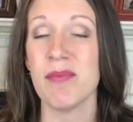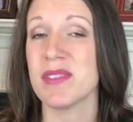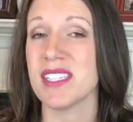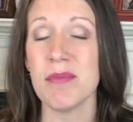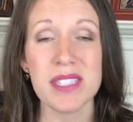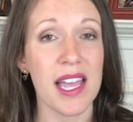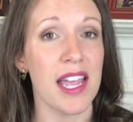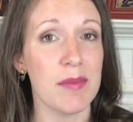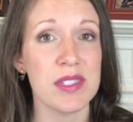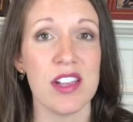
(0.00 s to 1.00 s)

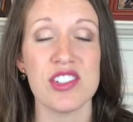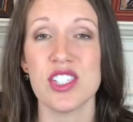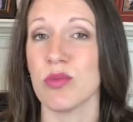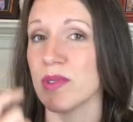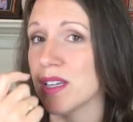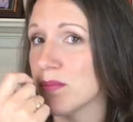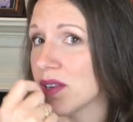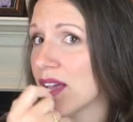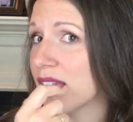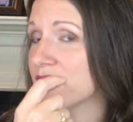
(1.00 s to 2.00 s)
sometimes I'll just
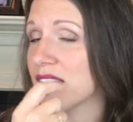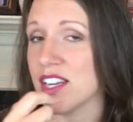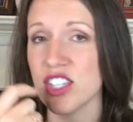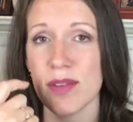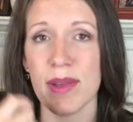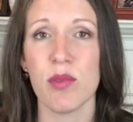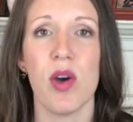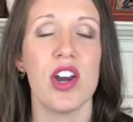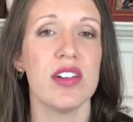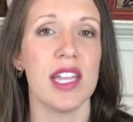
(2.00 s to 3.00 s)
reapply, touch up my
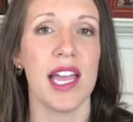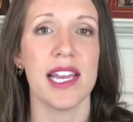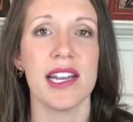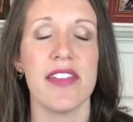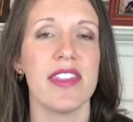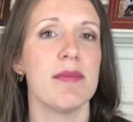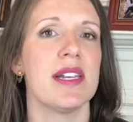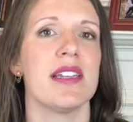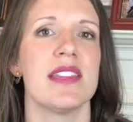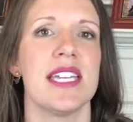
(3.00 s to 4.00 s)
waterline in the
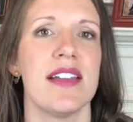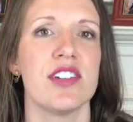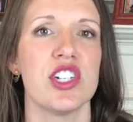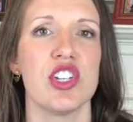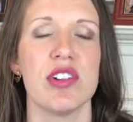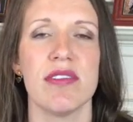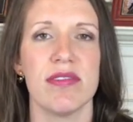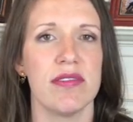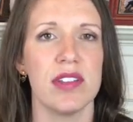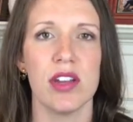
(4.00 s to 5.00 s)
middle of the afternoon
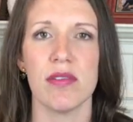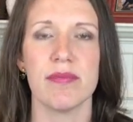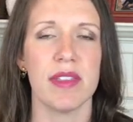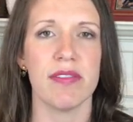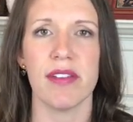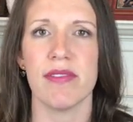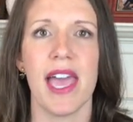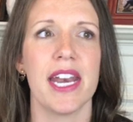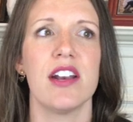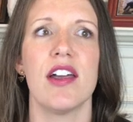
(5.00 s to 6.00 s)
if I've
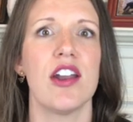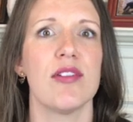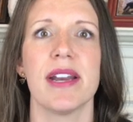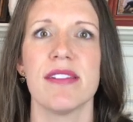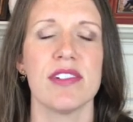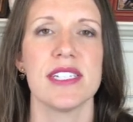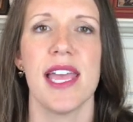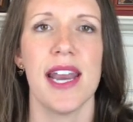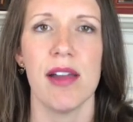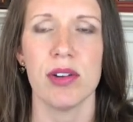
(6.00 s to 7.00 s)
had it on already for
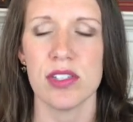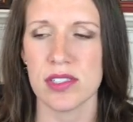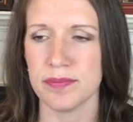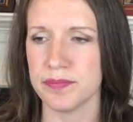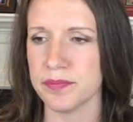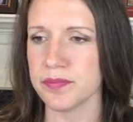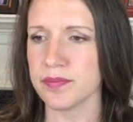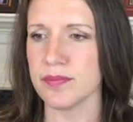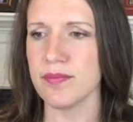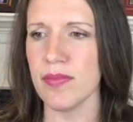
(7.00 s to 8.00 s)
10 hours
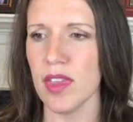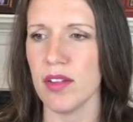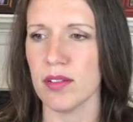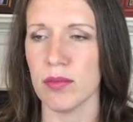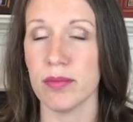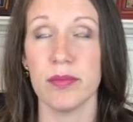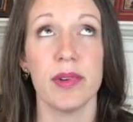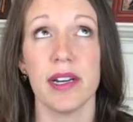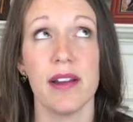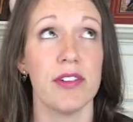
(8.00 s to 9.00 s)
or
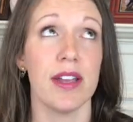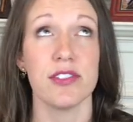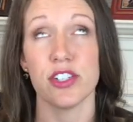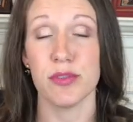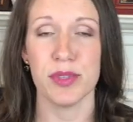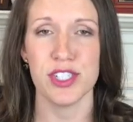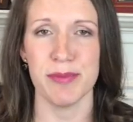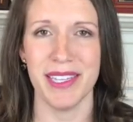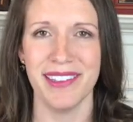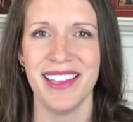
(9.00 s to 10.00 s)
whatever afternoon
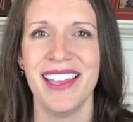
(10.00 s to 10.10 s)
puts me.